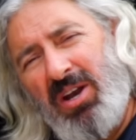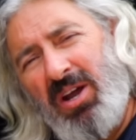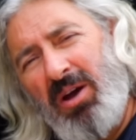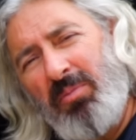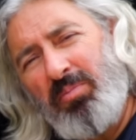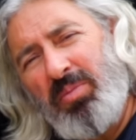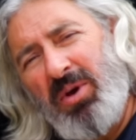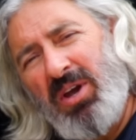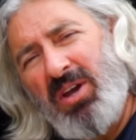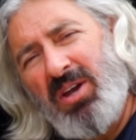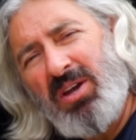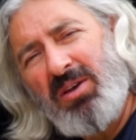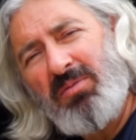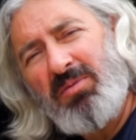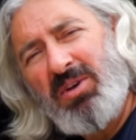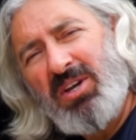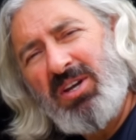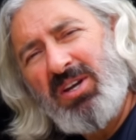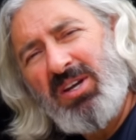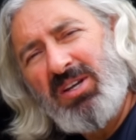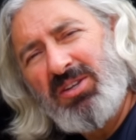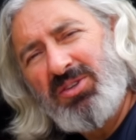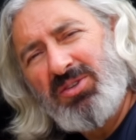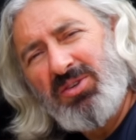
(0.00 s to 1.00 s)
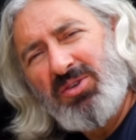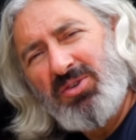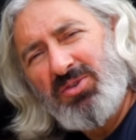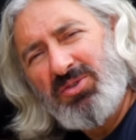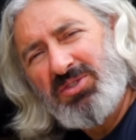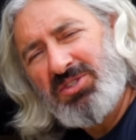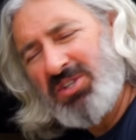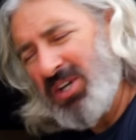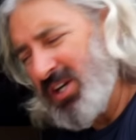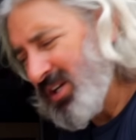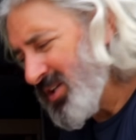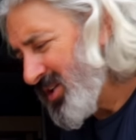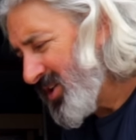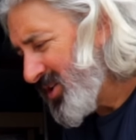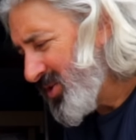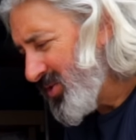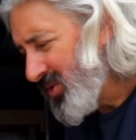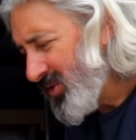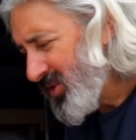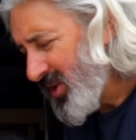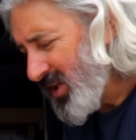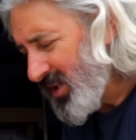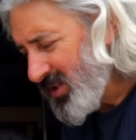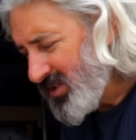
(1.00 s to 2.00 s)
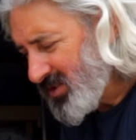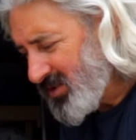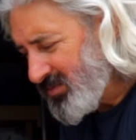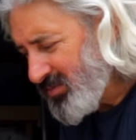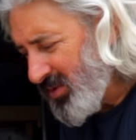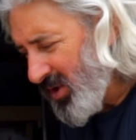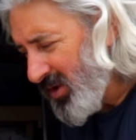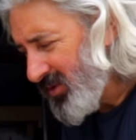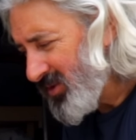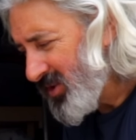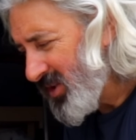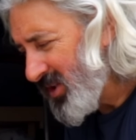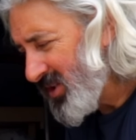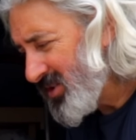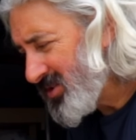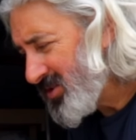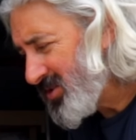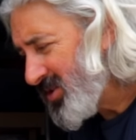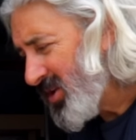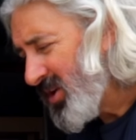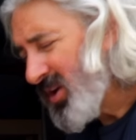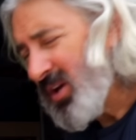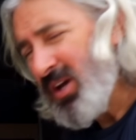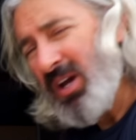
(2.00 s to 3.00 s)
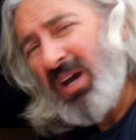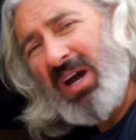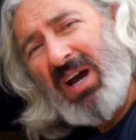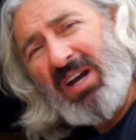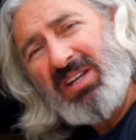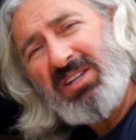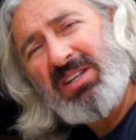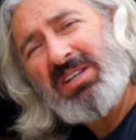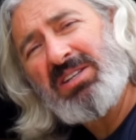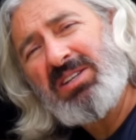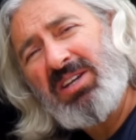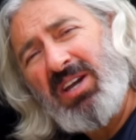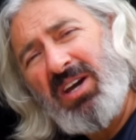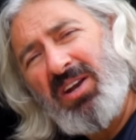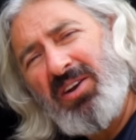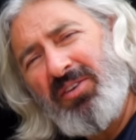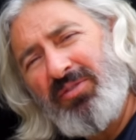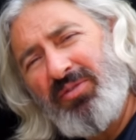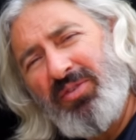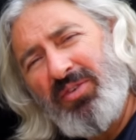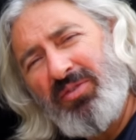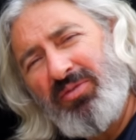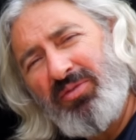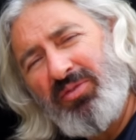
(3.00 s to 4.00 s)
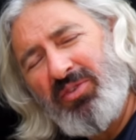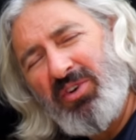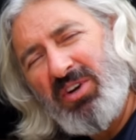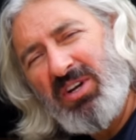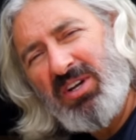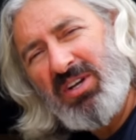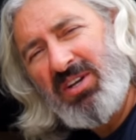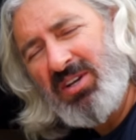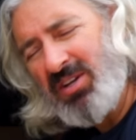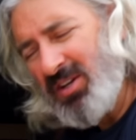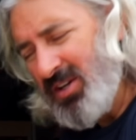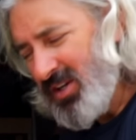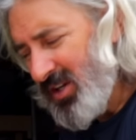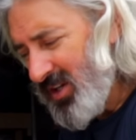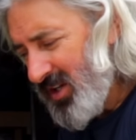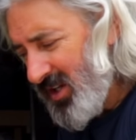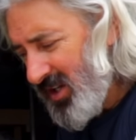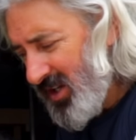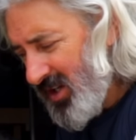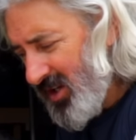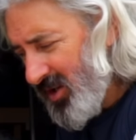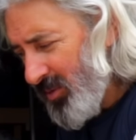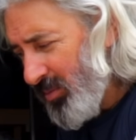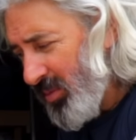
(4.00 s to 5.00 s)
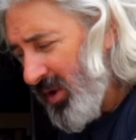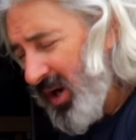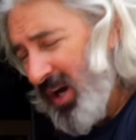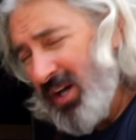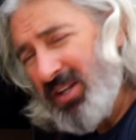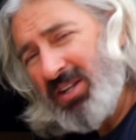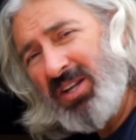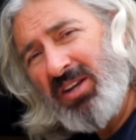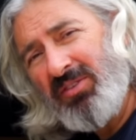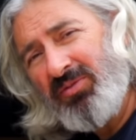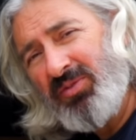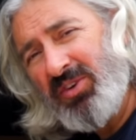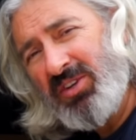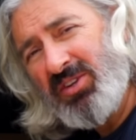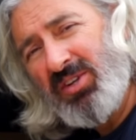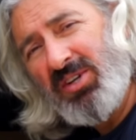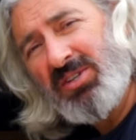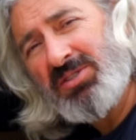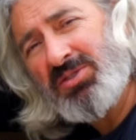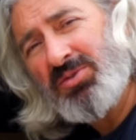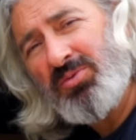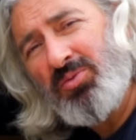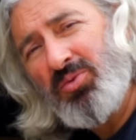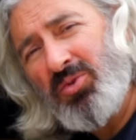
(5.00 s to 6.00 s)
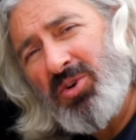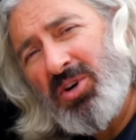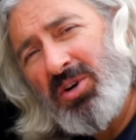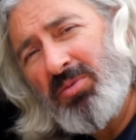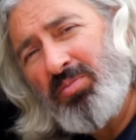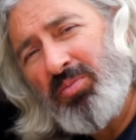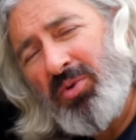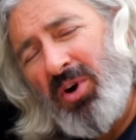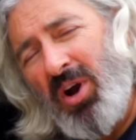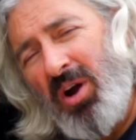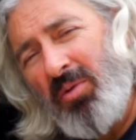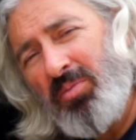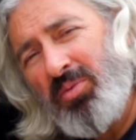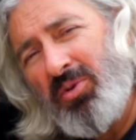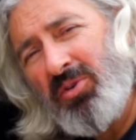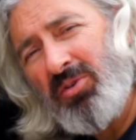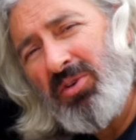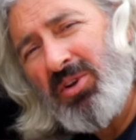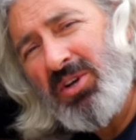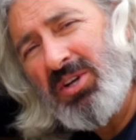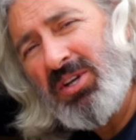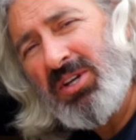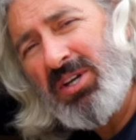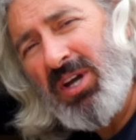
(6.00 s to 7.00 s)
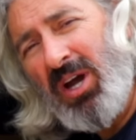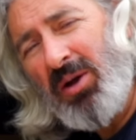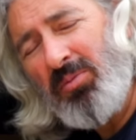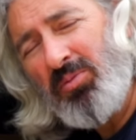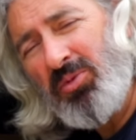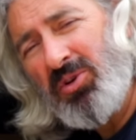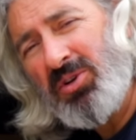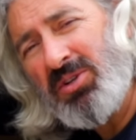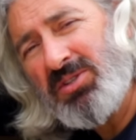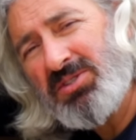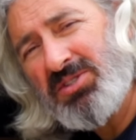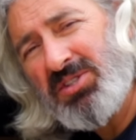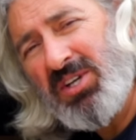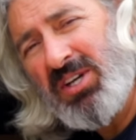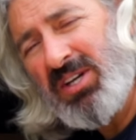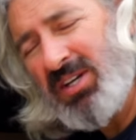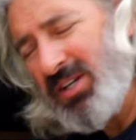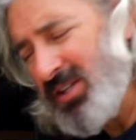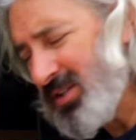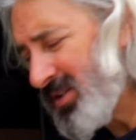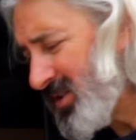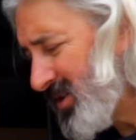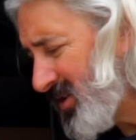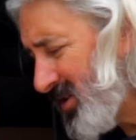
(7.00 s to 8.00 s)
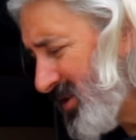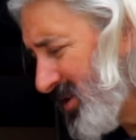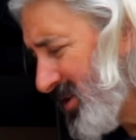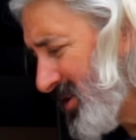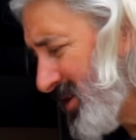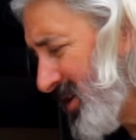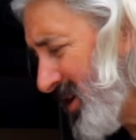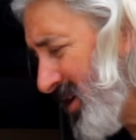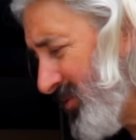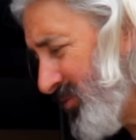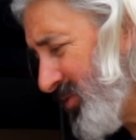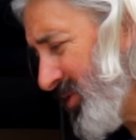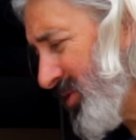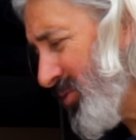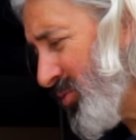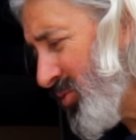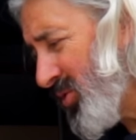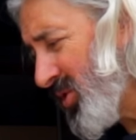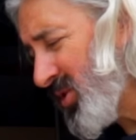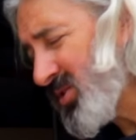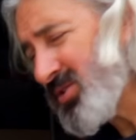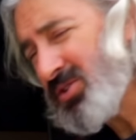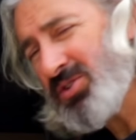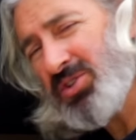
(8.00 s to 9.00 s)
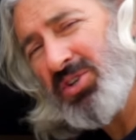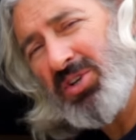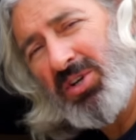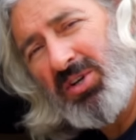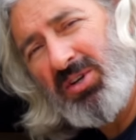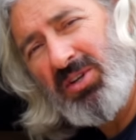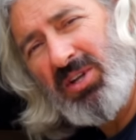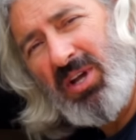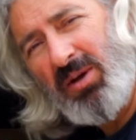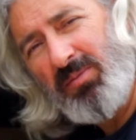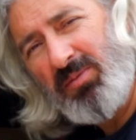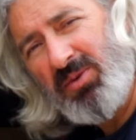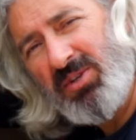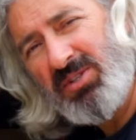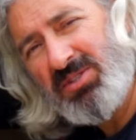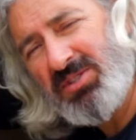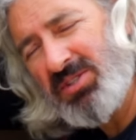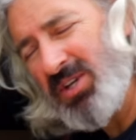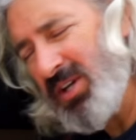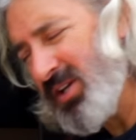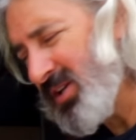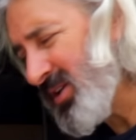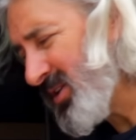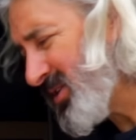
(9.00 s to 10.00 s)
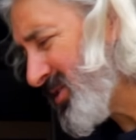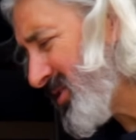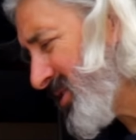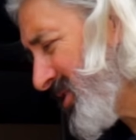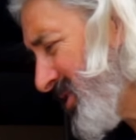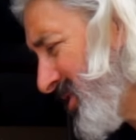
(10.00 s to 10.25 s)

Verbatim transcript: not paying me to say any good things about this I did get it for free but if it doesn't work properly I'm going to say it if it works good I'm going to say it